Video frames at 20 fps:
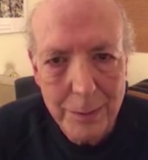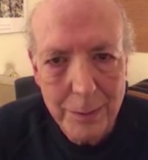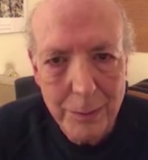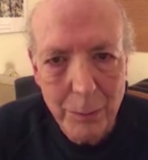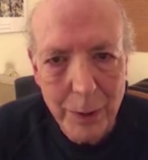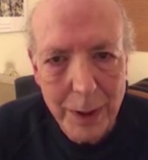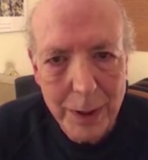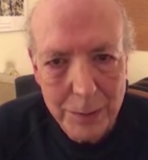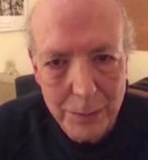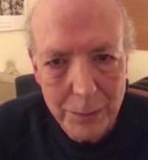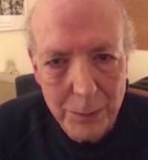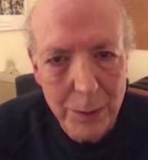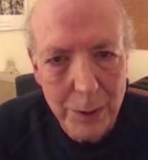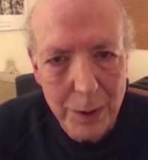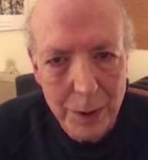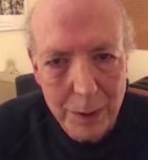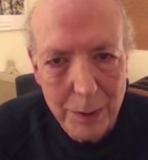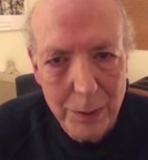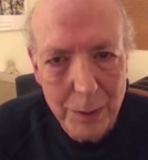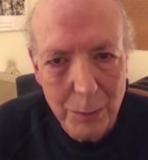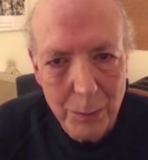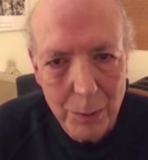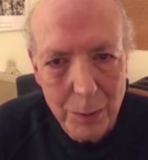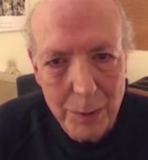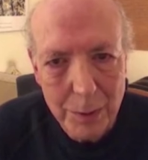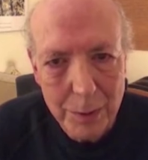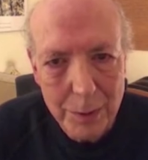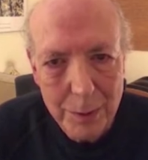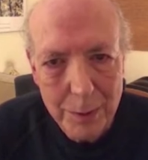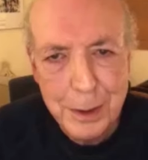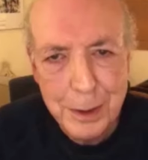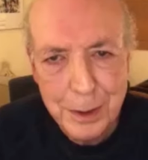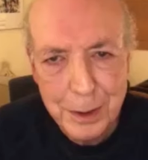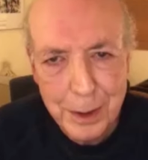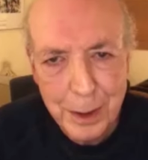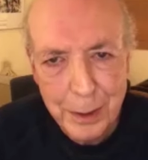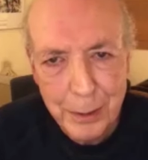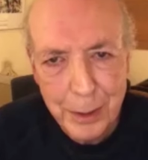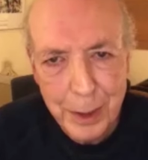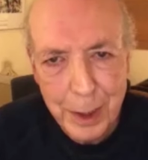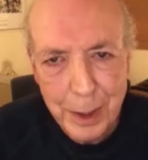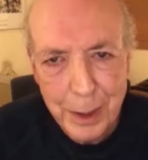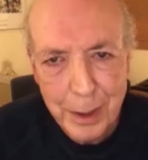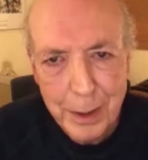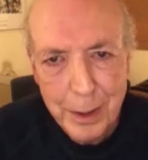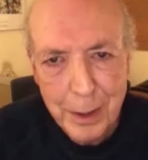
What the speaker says: ways of looking at the world. Slowing.